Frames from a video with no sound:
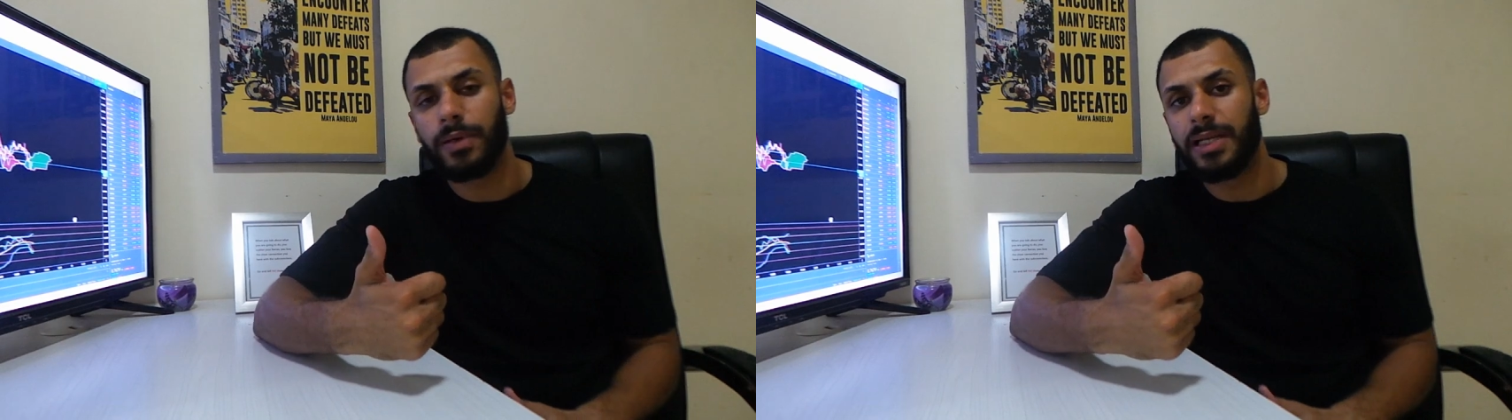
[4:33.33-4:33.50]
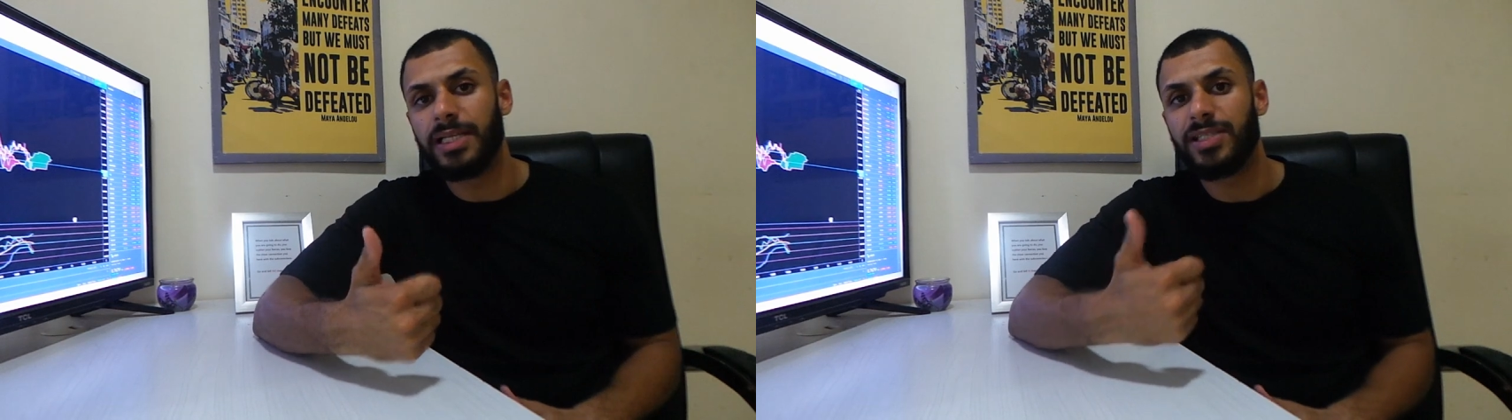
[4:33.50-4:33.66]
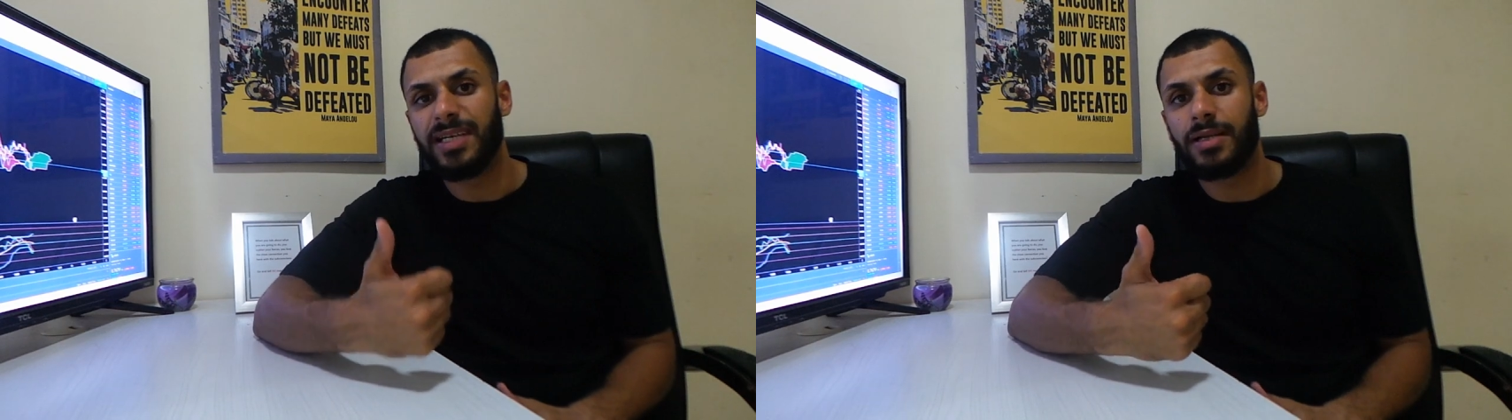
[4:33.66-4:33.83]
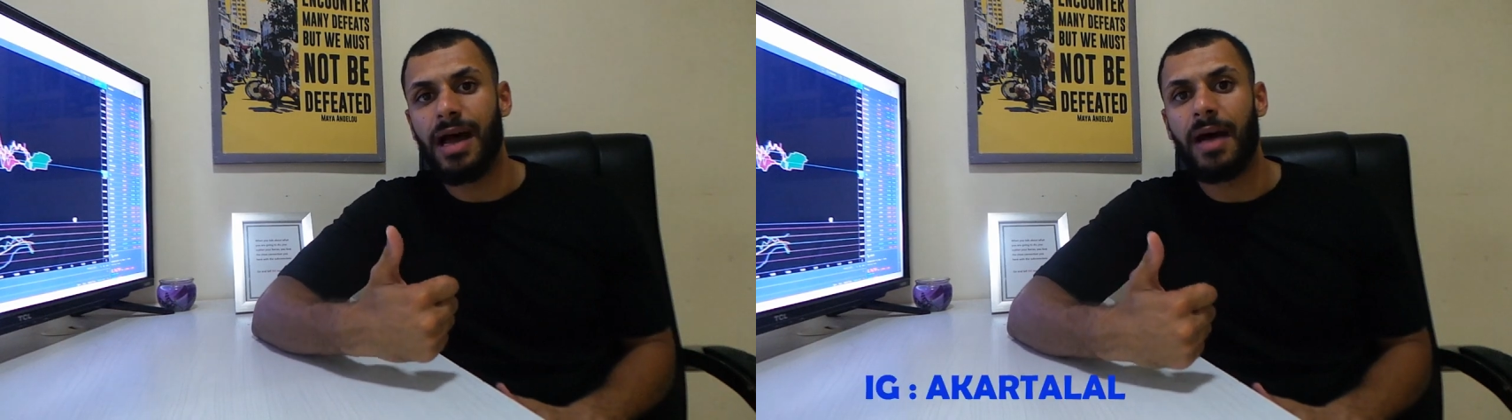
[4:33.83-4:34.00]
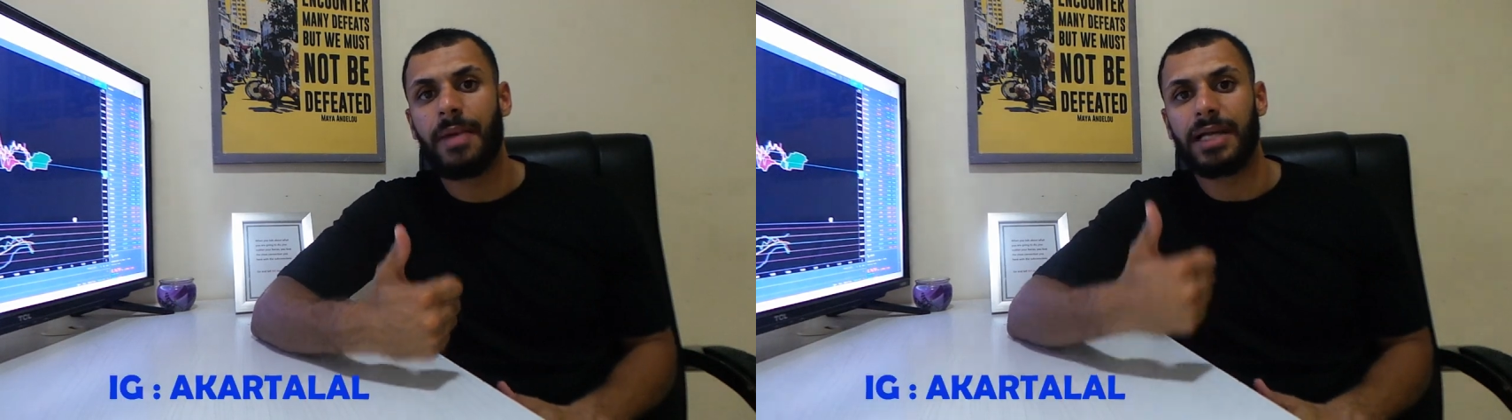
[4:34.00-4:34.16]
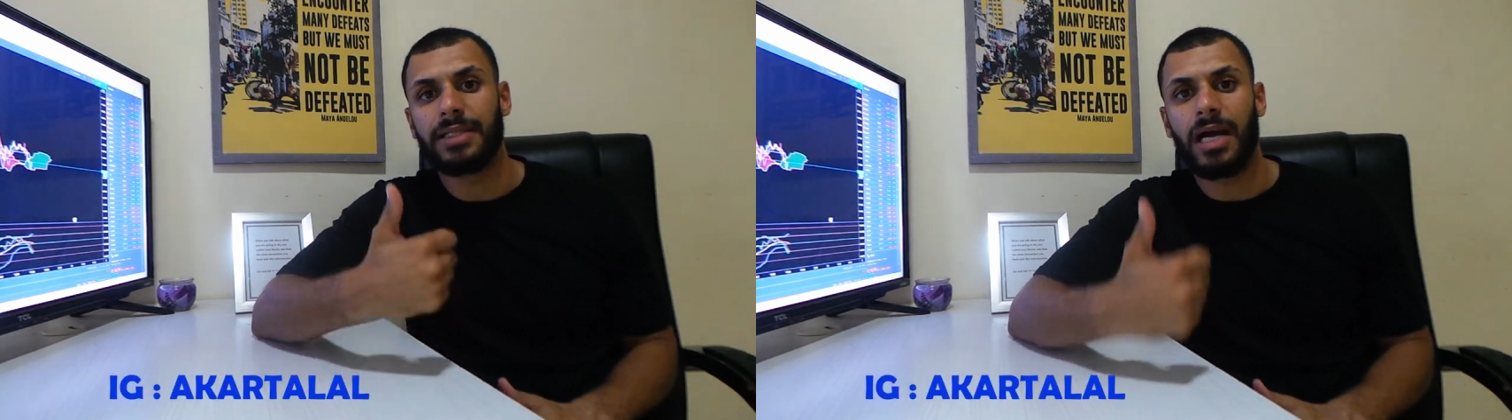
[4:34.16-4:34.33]
on
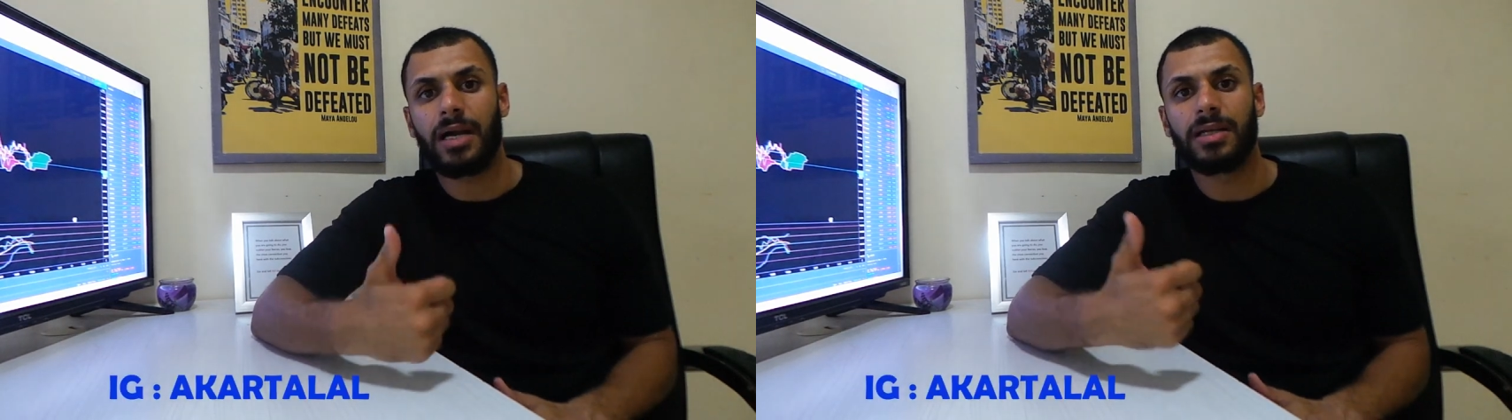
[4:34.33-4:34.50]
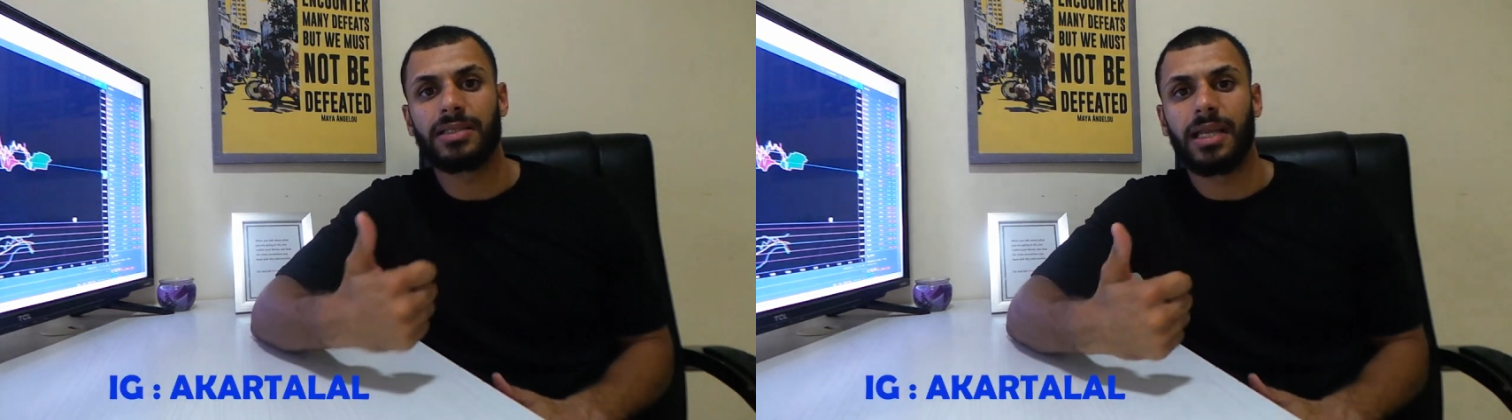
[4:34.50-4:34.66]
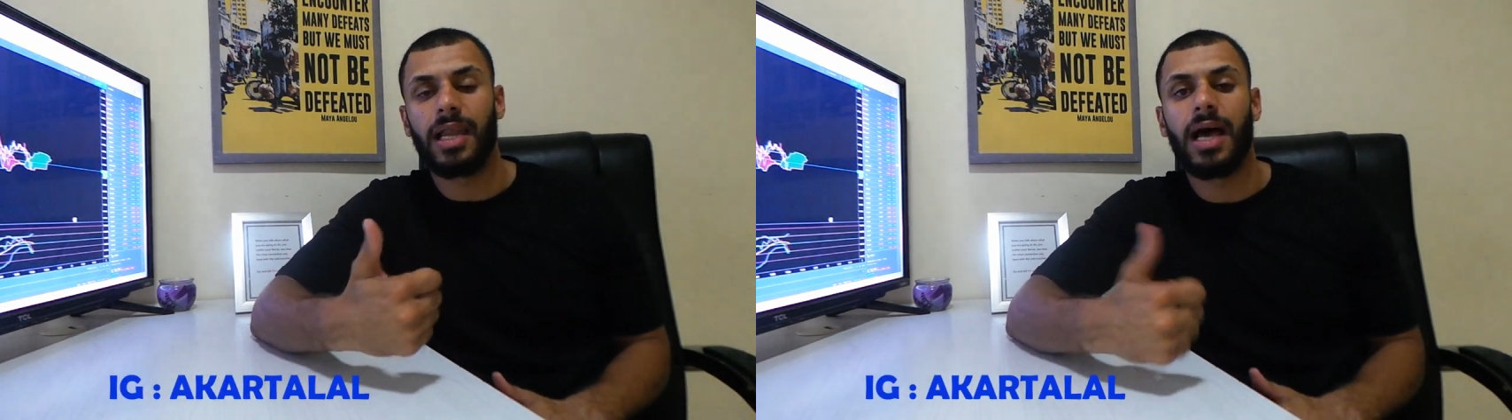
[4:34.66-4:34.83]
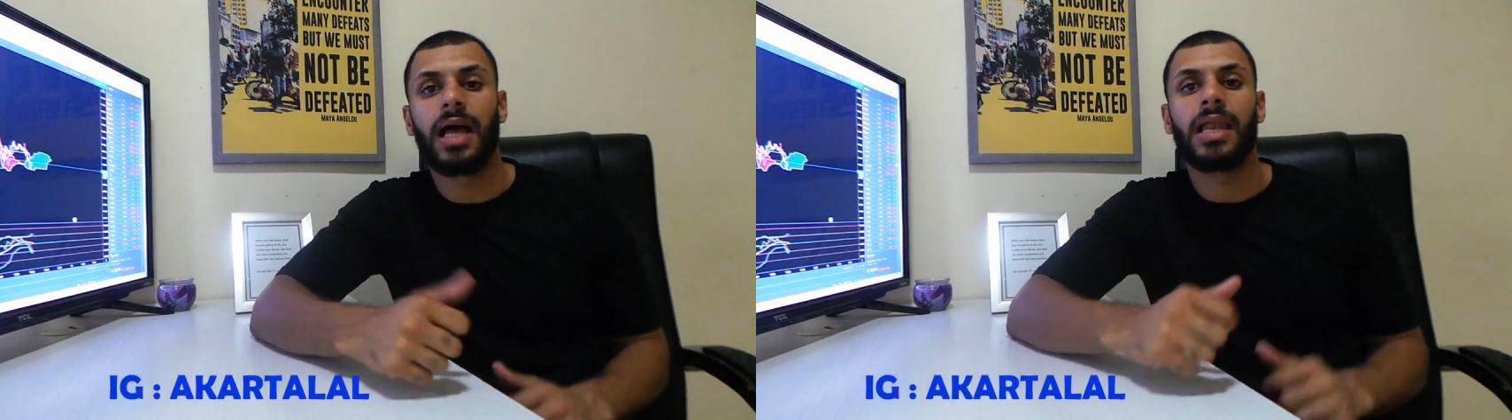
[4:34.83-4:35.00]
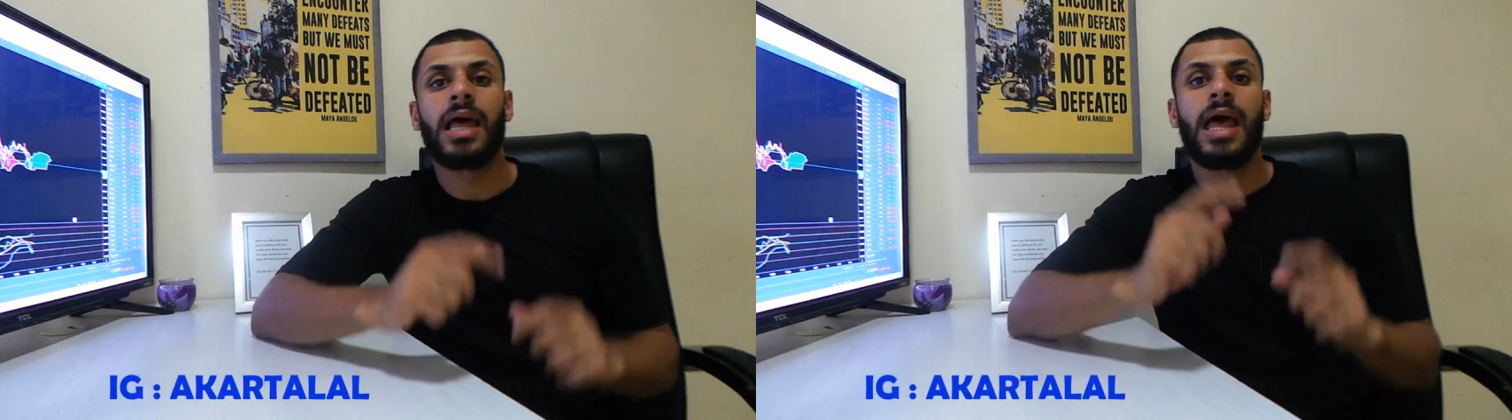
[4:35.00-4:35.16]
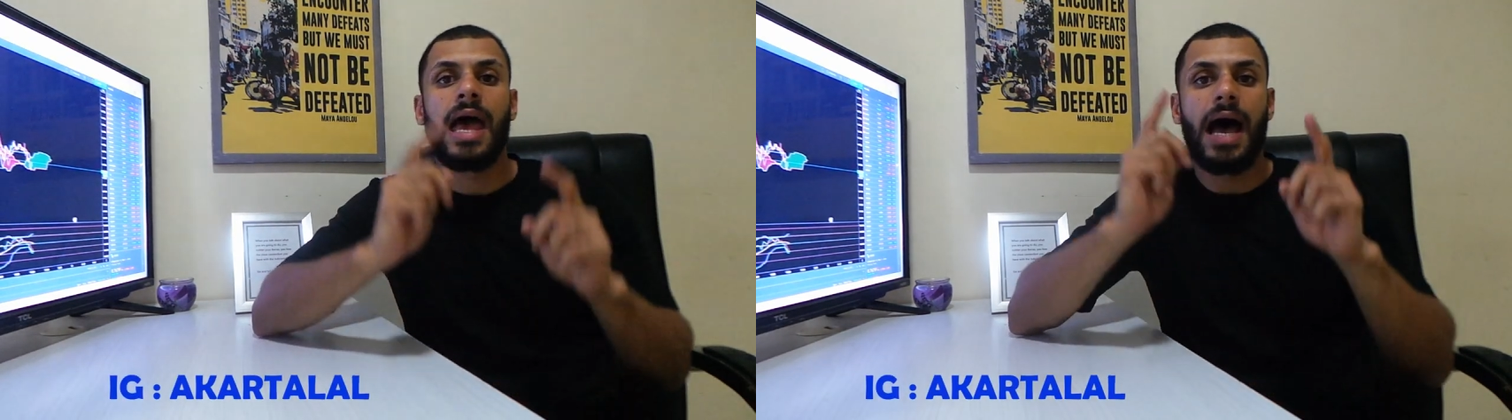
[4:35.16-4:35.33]
Instagram at akar_talal,